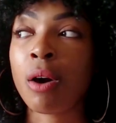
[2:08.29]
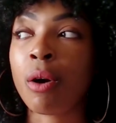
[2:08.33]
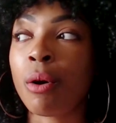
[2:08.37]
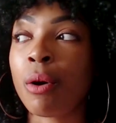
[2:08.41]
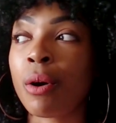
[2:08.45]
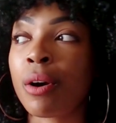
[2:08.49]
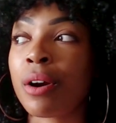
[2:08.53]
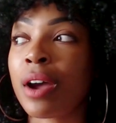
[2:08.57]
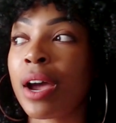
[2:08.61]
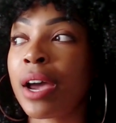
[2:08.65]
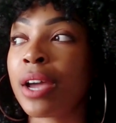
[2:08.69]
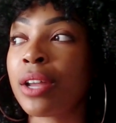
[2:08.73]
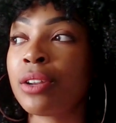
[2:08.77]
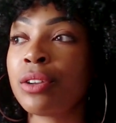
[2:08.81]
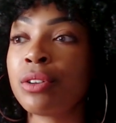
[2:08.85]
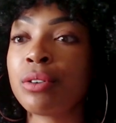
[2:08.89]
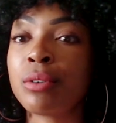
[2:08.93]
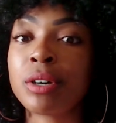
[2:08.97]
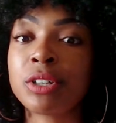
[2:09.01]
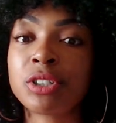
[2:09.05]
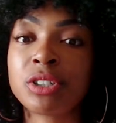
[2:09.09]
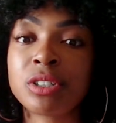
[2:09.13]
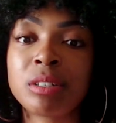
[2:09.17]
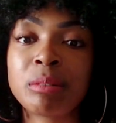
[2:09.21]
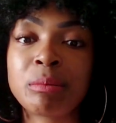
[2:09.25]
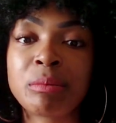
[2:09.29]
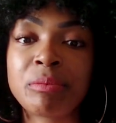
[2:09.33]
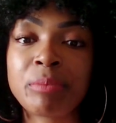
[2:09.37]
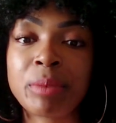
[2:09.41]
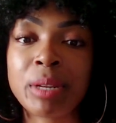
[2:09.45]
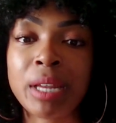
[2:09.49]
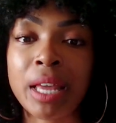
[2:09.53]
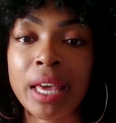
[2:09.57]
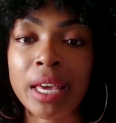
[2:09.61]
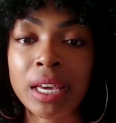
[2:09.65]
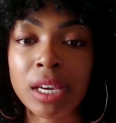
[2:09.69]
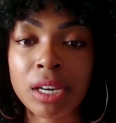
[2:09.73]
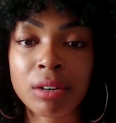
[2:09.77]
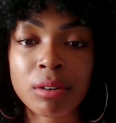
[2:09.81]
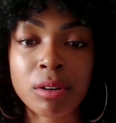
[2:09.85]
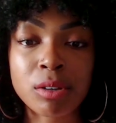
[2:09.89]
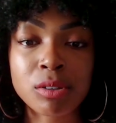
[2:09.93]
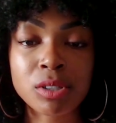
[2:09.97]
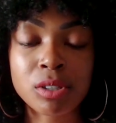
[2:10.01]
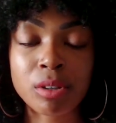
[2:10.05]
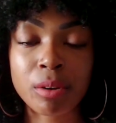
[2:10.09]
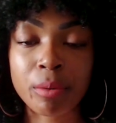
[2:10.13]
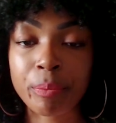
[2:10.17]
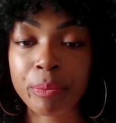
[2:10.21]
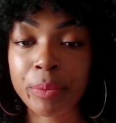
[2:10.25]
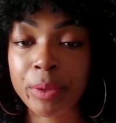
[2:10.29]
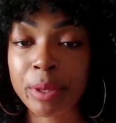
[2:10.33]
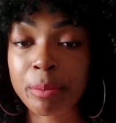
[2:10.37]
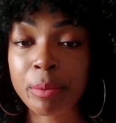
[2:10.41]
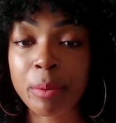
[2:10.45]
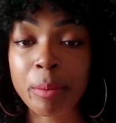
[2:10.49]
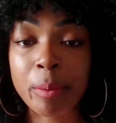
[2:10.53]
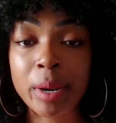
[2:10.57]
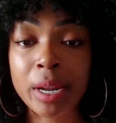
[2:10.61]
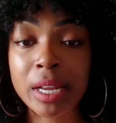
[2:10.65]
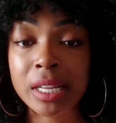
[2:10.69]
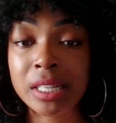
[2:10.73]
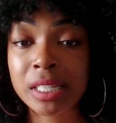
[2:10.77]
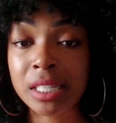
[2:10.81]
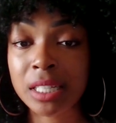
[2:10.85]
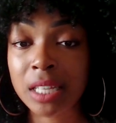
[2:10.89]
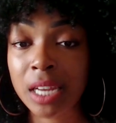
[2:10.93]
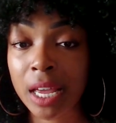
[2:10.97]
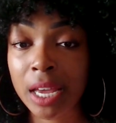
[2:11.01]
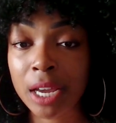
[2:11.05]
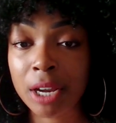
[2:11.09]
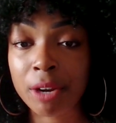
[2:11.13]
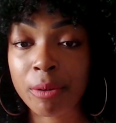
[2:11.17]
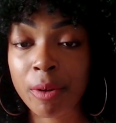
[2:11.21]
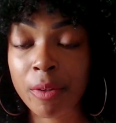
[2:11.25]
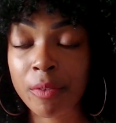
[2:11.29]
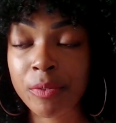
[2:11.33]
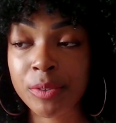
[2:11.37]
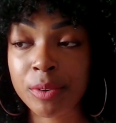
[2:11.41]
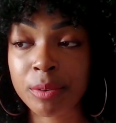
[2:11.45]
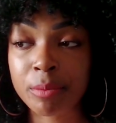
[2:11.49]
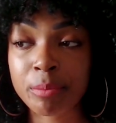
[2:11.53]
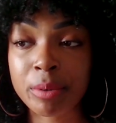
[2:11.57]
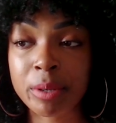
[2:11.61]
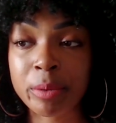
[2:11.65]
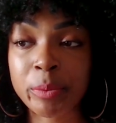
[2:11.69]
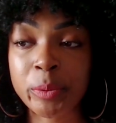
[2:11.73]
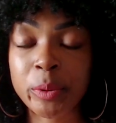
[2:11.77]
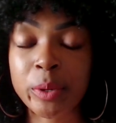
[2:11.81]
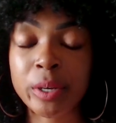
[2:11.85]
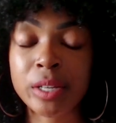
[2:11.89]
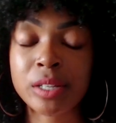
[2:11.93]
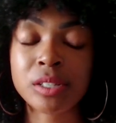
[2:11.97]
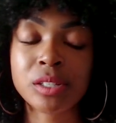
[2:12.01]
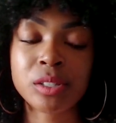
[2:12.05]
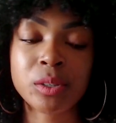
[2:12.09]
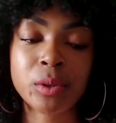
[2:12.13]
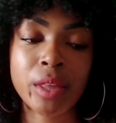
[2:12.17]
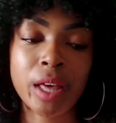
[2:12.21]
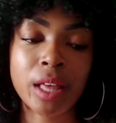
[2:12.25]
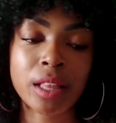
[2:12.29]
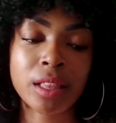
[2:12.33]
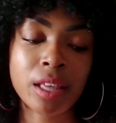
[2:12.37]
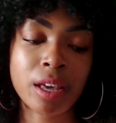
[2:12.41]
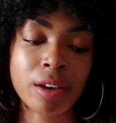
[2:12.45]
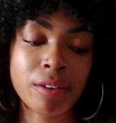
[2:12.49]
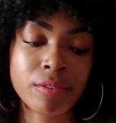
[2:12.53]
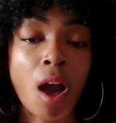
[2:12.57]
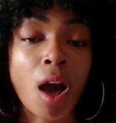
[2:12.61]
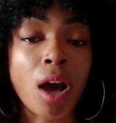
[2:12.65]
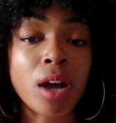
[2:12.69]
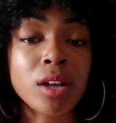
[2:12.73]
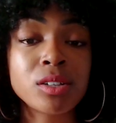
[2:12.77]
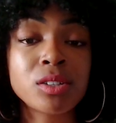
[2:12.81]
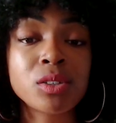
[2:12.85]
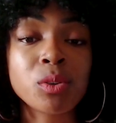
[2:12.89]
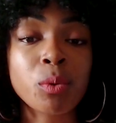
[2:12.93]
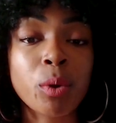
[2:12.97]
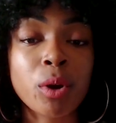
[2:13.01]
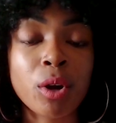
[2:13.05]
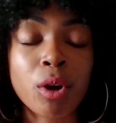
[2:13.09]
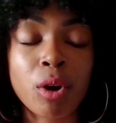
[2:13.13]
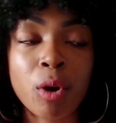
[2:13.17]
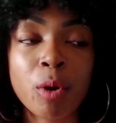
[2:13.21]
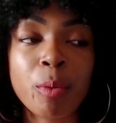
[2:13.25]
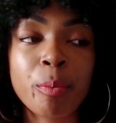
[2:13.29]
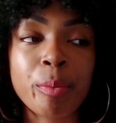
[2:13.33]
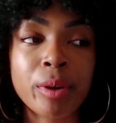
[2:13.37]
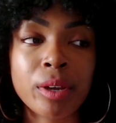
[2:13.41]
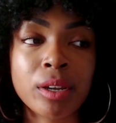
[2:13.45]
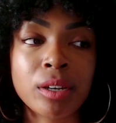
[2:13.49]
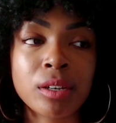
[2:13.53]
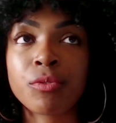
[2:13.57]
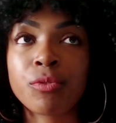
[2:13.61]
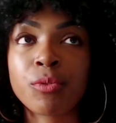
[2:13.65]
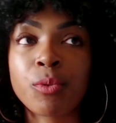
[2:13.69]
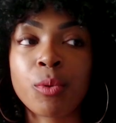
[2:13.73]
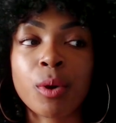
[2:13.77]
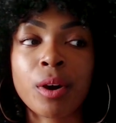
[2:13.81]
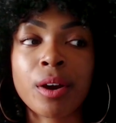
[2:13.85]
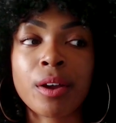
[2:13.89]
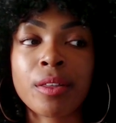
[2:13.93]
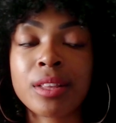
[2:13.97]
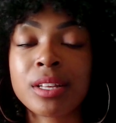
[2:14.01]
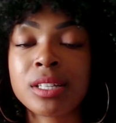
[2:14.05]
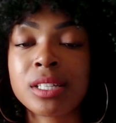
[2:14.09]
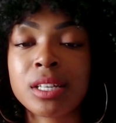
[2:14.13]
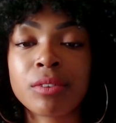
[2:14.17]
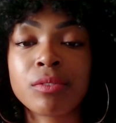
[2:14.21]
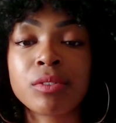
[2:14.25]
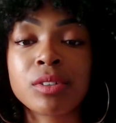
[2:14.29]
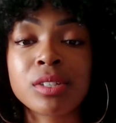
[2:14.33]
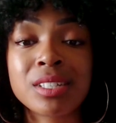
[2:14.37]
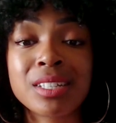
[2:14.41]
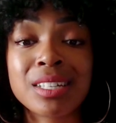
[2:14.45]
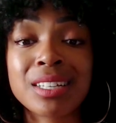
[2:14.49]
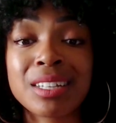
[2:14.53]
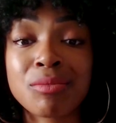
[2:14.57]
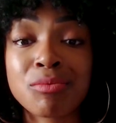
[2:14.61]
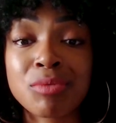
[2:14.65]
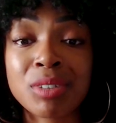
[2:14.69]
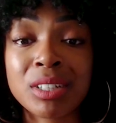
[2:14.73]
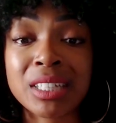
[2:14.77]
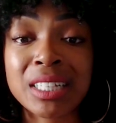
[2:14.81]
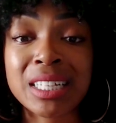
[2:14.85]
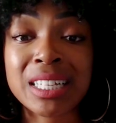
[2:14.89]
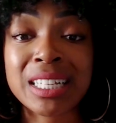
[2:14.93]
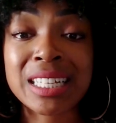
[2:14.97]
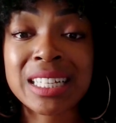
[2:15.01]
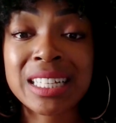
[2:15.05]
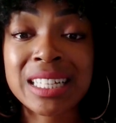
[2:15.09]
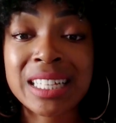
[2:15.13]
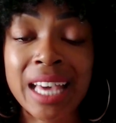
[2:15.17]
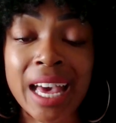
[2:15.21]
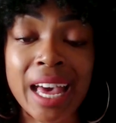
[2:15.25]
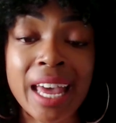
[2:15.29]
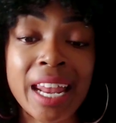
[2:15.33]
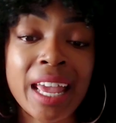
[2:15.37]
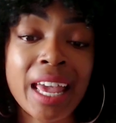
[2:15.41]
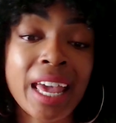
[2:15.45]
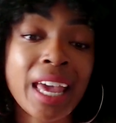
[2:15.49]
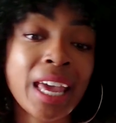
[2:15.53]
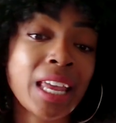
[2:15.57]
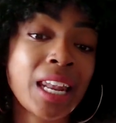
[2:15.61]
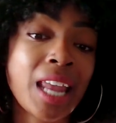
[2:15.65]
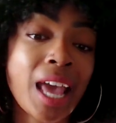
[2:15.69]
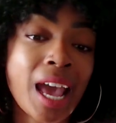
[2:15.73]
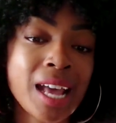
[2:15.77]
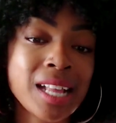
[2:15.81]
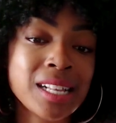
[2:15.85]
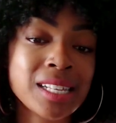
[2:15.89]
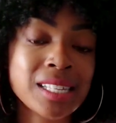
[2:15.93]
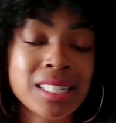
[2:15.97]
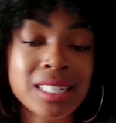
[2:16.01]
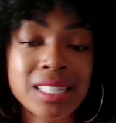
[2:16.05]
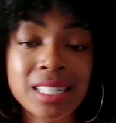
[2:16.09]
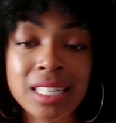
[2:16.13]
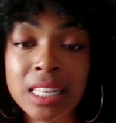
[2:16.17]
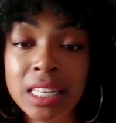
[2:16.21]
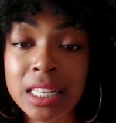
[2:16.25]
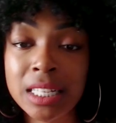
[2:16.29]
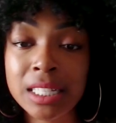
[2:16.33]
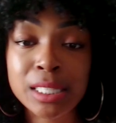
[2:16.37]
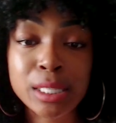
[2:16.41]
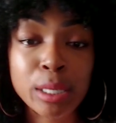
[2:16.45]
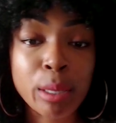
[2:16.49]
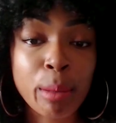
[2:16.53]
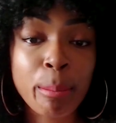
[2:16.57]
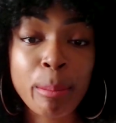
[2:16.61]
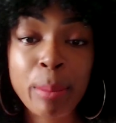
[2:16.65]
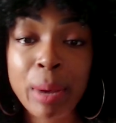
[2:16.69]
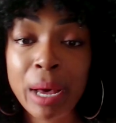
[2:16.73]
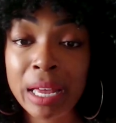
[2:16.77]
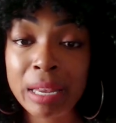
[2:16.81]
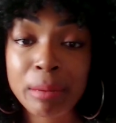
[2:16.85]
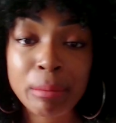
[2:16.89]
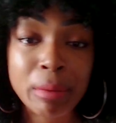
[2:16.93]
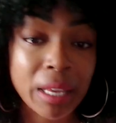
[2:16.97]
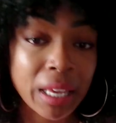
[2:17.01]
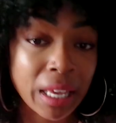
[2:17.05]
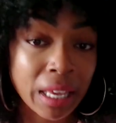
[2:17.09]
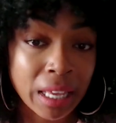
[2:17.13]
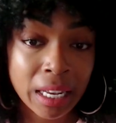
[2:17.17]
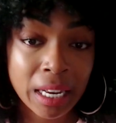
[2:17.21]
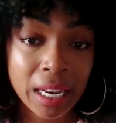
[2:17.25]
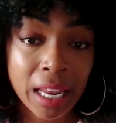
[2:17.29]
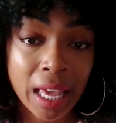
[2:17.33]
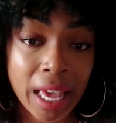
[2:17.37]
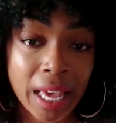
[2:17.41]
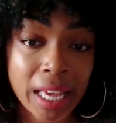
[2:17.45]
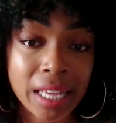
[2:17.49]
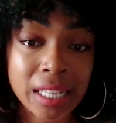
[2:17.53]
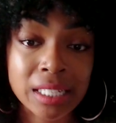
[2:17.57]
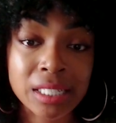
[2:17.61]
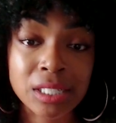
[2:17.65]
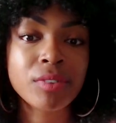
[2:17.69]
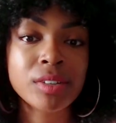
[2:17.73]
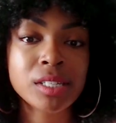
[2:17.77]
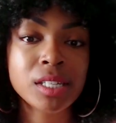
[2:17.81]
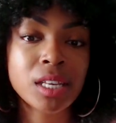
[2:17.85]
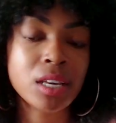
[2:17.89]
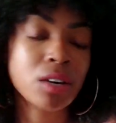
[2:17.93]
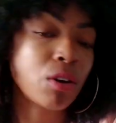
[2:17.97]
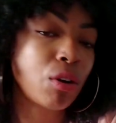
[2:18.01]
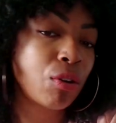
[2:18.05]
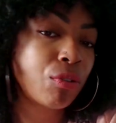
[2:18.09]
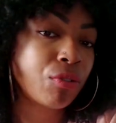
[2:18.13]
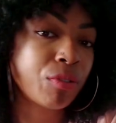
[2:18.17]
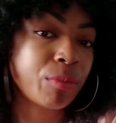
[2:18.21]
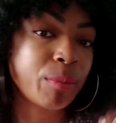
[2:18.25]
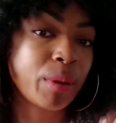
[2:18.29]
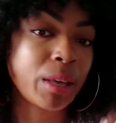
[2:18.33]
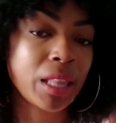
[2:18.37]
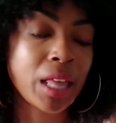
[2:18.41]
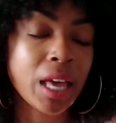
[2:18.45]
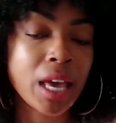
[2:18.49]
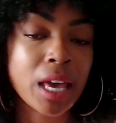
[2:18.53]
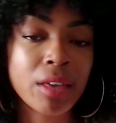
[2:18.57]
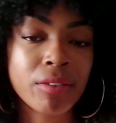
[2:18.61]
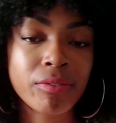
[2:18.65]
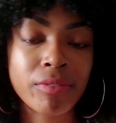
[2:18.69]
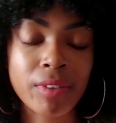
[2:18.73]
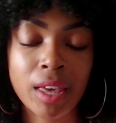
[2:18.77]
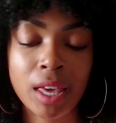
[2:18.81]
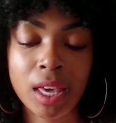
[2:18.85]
or I knew I shouldn't have been hanging around certain people, but I did hang around certain people, and so that left a door open for the devil to really get in and sneak his little butt in and take over my life.